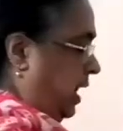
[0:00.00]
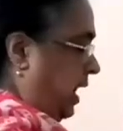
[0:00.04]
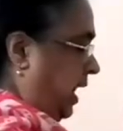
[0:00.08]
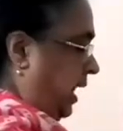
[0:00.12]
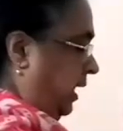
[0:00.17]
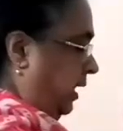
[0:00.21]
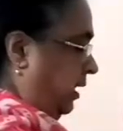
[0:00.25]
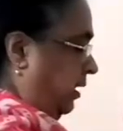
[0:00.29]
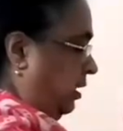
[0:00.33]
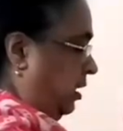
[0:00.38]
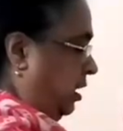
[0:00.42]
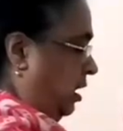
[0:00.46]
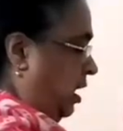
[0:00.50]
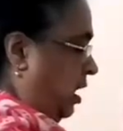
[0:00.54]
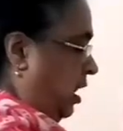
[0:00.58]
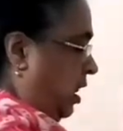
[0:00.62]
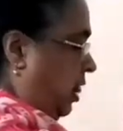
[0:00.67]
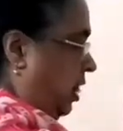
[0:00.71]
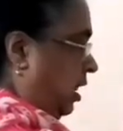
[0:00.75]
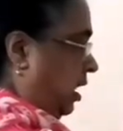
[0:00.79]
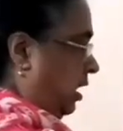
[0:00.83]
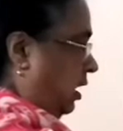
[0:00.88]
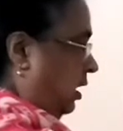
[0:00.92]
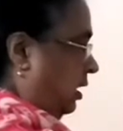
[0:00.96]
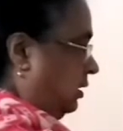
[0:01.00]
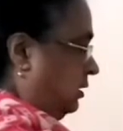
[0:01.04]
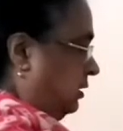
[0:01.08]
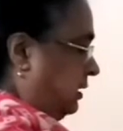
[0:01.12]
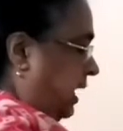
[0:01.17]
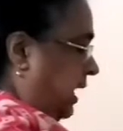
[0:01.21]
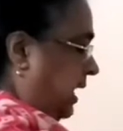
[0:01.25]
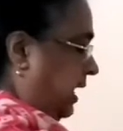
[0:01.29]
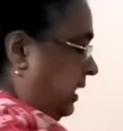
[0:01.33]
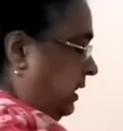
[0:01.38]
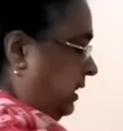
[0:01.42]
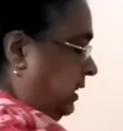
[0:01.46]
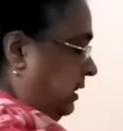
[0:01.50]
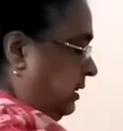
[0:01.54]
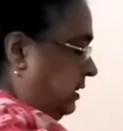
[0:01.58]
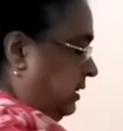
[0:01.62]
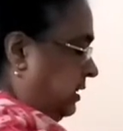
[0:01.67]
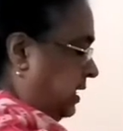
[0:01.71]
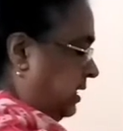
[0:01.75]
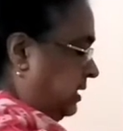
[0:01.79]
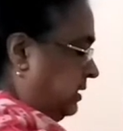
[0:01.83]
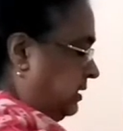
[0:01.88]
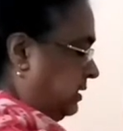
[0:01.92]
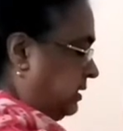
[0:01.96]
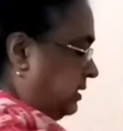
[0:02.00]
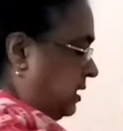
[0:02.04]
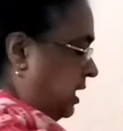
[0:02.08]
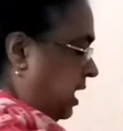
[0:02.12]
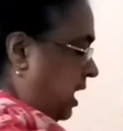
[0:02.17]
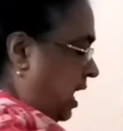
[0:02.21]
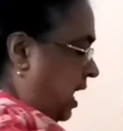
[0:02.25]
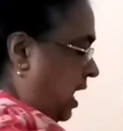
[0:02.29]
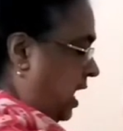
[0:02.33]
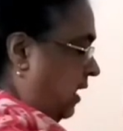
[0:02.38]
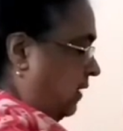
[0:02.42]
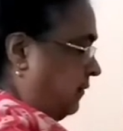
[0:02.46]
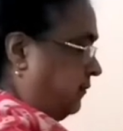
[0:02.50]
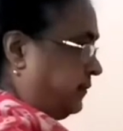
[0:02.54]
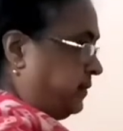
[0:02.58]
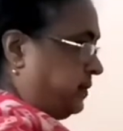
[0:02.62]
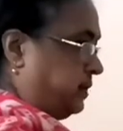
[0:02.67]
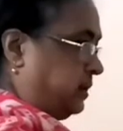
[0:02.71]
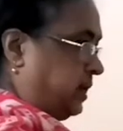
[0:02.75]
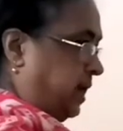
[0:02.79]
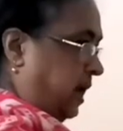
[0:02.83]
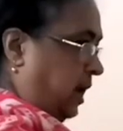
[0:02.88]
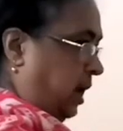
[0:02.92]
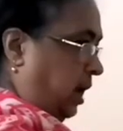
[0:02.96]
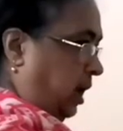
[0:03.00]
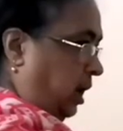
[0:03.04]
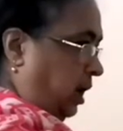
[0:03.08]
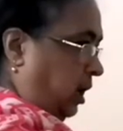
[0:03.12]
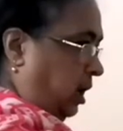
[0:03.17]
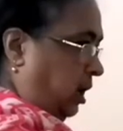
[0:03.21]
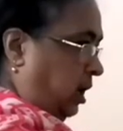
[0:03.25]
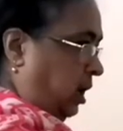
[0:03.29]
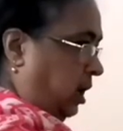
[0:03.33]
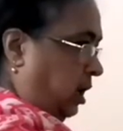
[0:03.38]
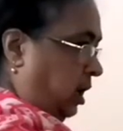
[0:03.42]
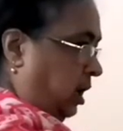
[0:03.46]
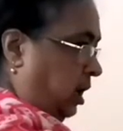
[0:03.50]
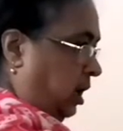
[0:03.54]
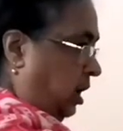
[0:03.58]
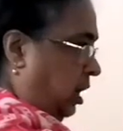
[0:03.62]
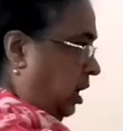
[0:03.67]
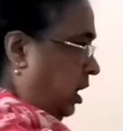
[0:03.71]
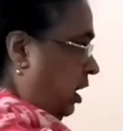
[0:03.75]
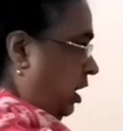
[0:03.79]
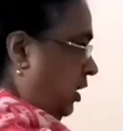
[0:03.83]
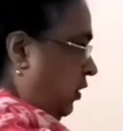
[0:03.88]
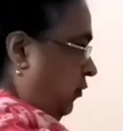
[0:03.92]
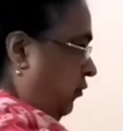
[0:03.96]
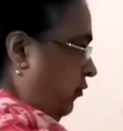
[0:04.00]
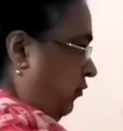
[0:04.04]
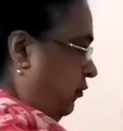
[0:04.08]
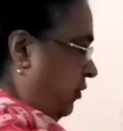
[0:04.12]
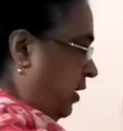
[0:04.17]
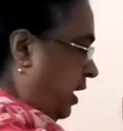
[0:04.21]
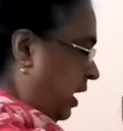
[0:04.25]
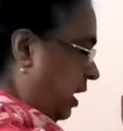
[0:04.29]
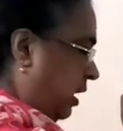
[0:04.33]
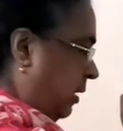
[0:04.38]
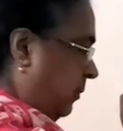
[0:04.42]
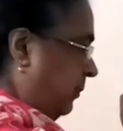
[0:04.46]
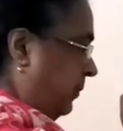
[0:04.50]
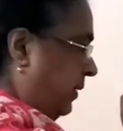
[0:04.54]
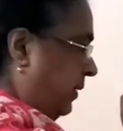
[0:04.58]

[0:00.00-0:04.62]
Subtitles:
ion, then this half cell will